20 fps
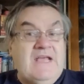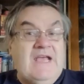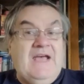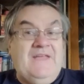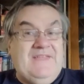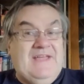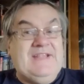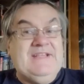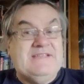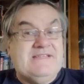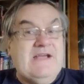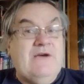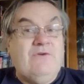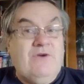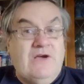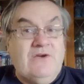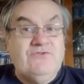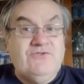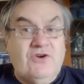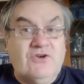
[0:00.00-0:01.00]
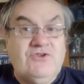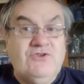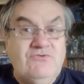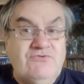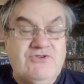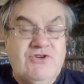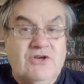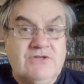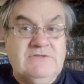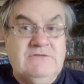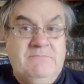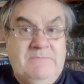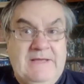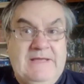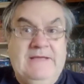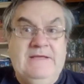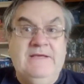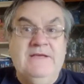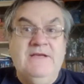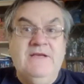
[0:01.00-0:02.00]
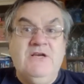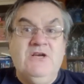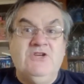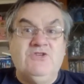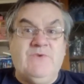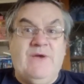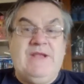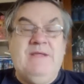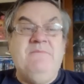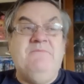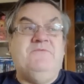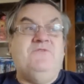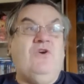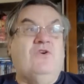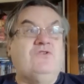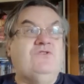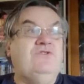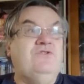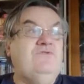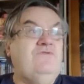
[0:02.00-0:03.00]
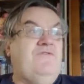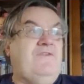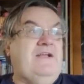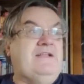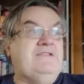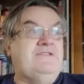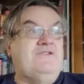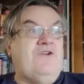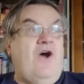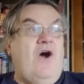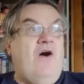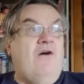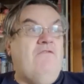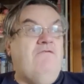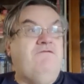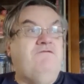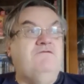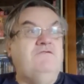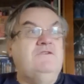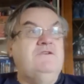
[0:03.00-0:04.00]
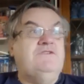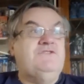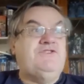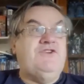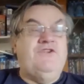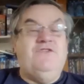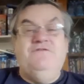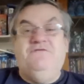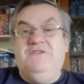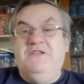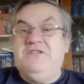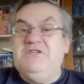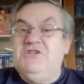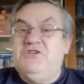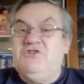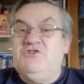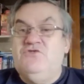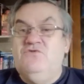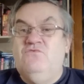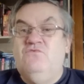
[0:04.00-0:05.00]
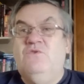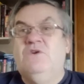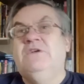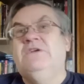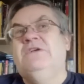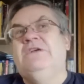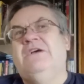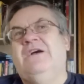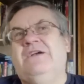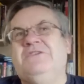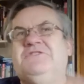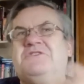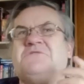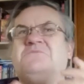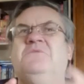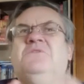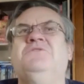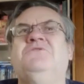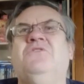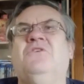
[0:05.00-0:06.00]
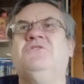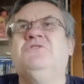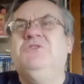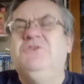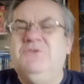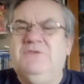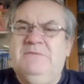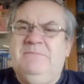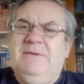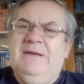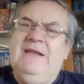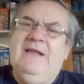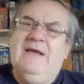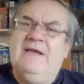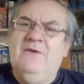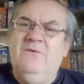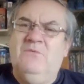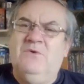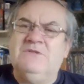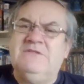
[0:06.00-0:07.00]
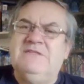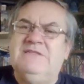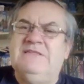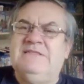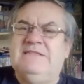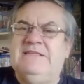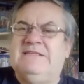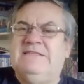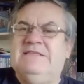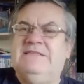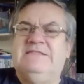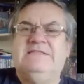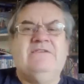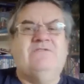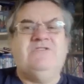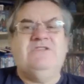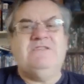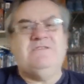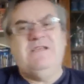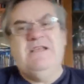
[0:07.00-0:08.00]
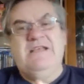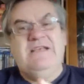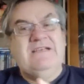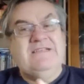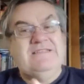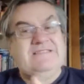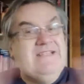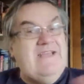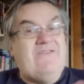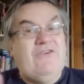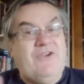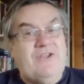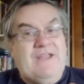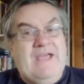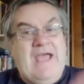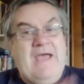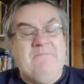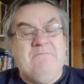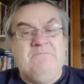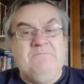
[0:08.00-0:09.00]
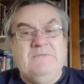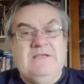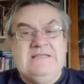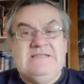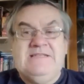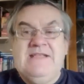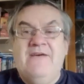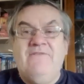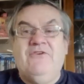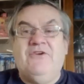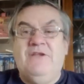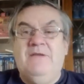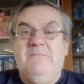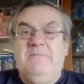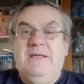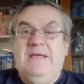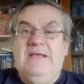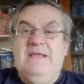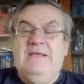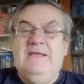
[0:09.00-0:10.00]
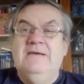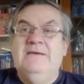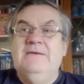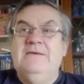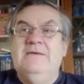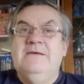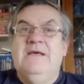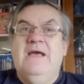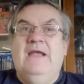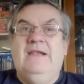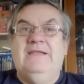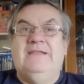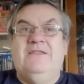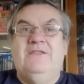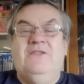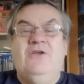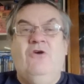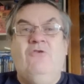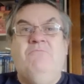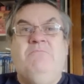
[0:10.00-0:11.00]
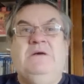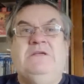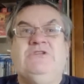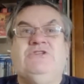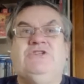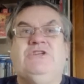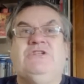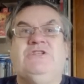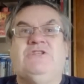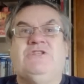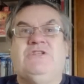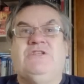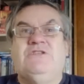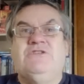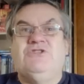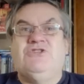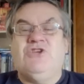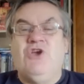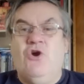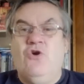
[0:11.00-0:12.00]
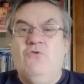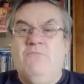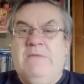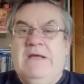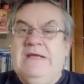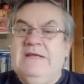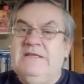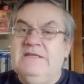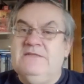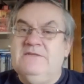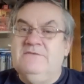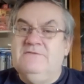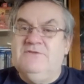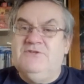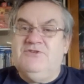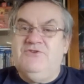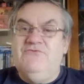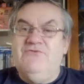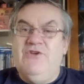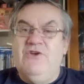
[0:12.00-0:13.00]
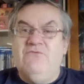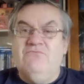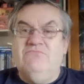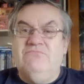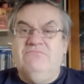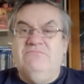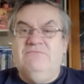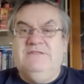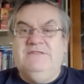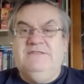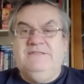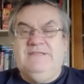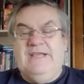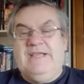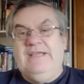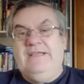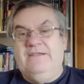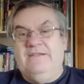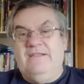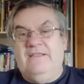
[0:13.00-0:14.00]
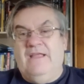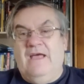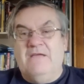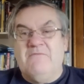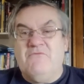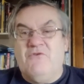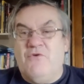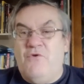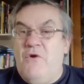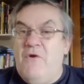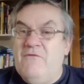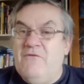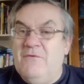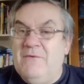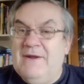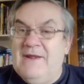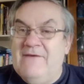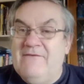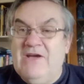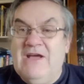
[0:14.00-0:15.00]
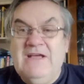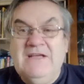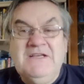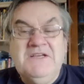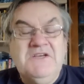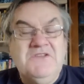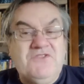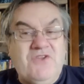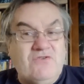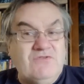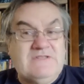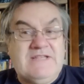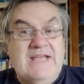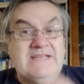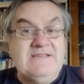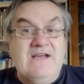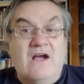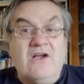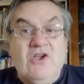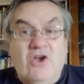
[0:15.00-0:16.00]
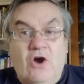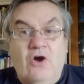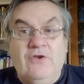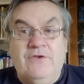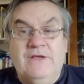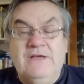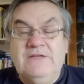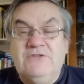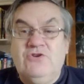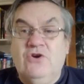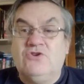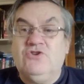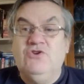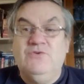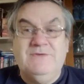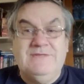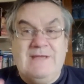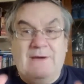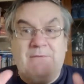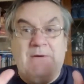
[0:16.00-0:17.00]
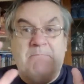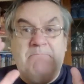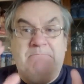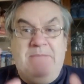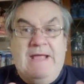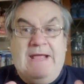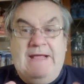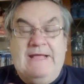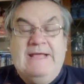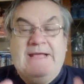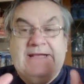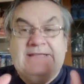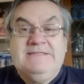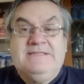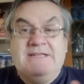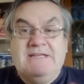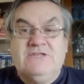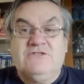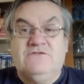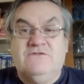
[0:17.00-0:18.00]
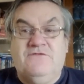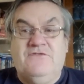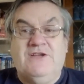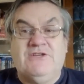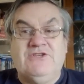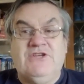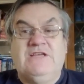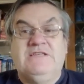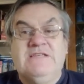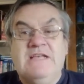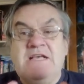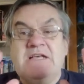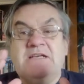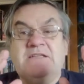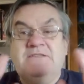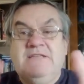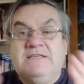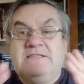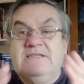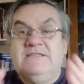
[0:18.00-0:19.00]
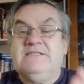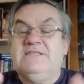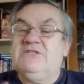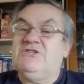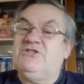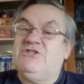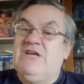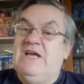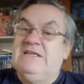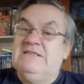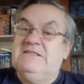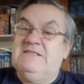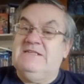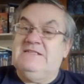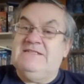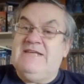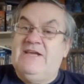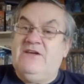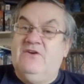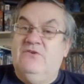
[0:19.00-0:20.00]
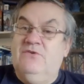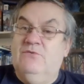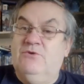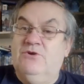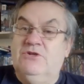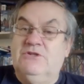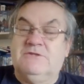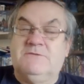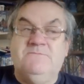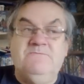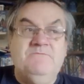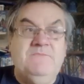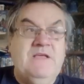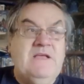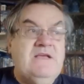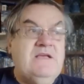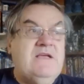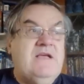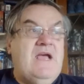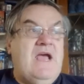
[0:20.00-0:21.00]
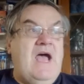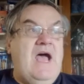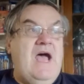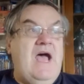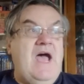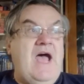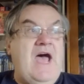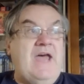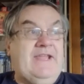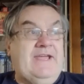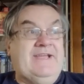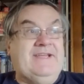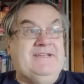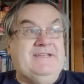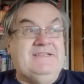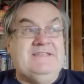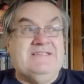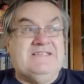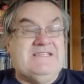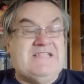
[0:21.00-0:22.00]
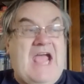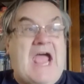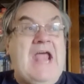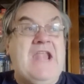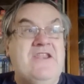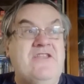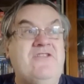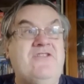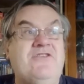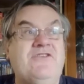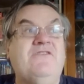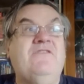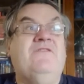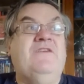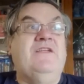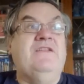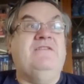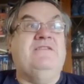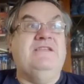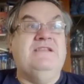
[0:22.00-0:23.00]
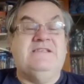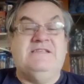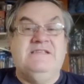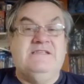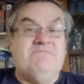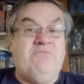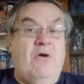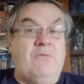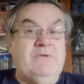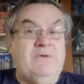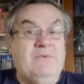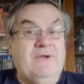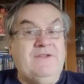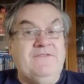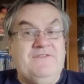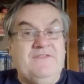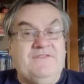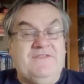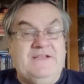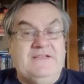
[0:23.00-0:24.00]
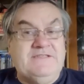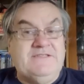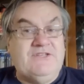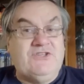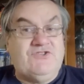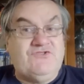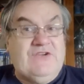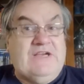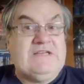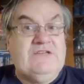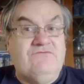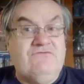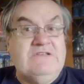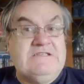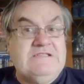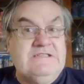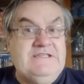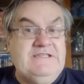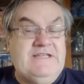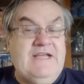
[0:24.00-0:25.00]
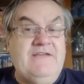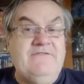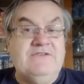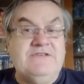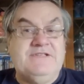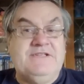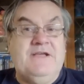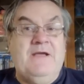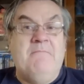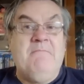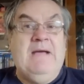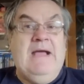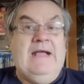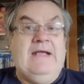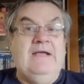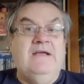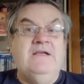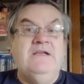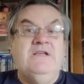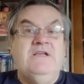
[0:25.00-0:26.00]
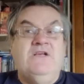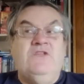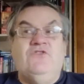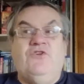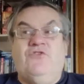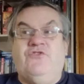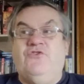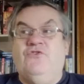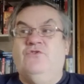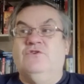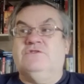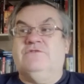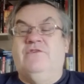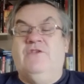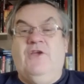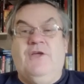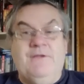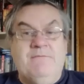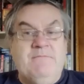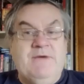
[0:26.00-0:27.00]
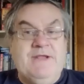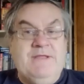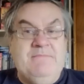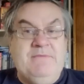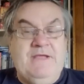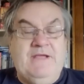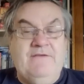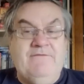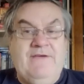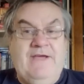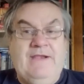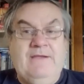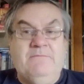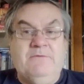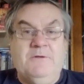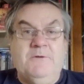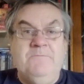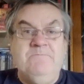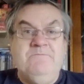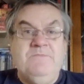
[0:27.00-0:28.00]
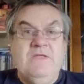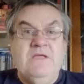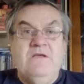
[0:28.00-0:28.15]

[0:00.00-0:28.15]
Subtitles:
And that is now how Doctor Who's got to be. So any Doctor Who fans of certain vintage who, I just want Doctor Who to be like it was in the 60s and 70s, it's never going to happen. It's never going to be a little low-budget show made in studio Lime Grove or whatever. Those days are gone. Doctor Who's now a big international franchise. This is its chance to take on the world. And I can understand that this is probably one of the things that attracted Russell T Davies to come back. The thought of a lot of money being available,